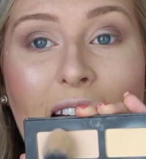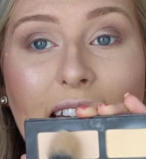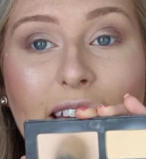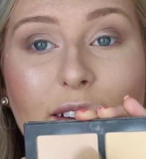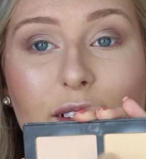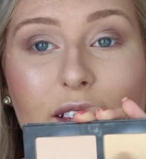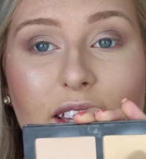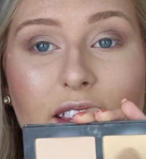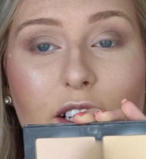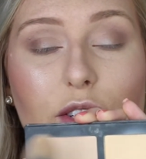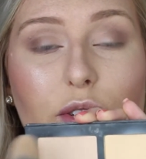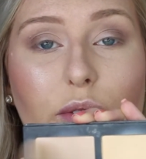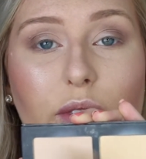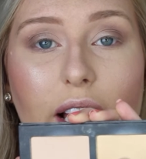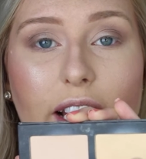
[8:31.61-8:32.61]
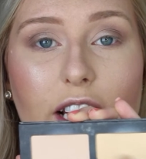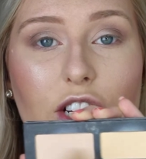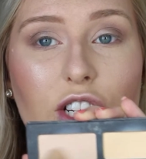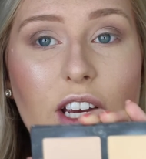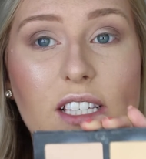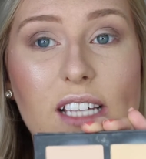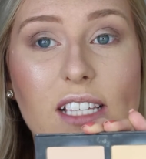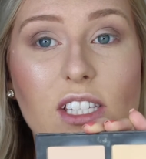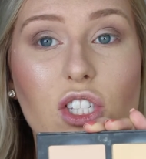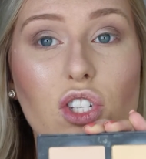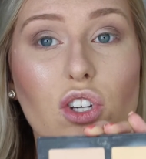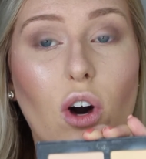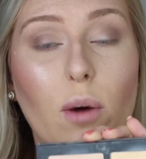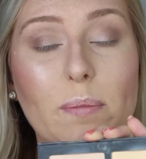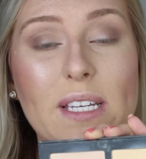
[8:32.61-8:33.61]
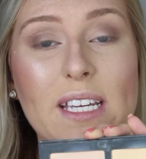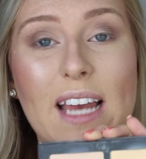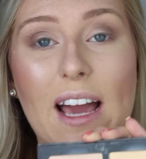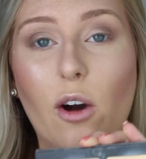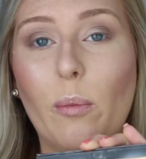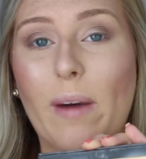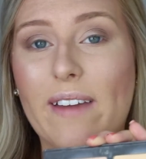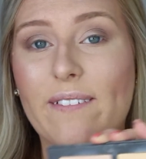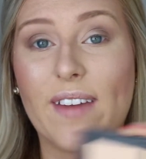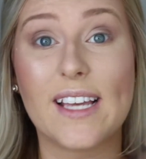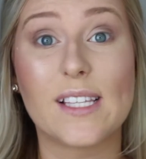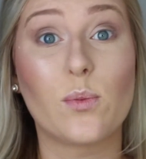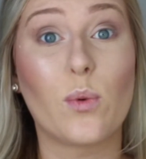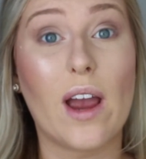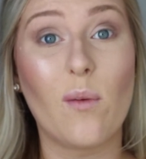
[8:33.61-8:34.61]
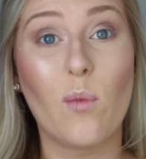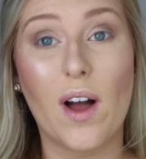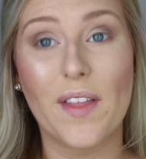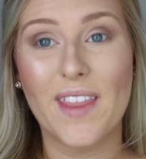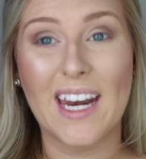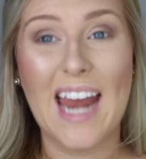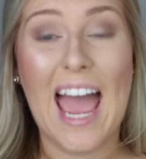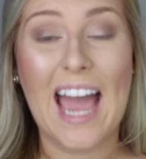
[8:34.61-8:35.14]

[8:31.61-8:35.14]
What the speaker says: and using the two lightest shades and sculpting out my face where I want that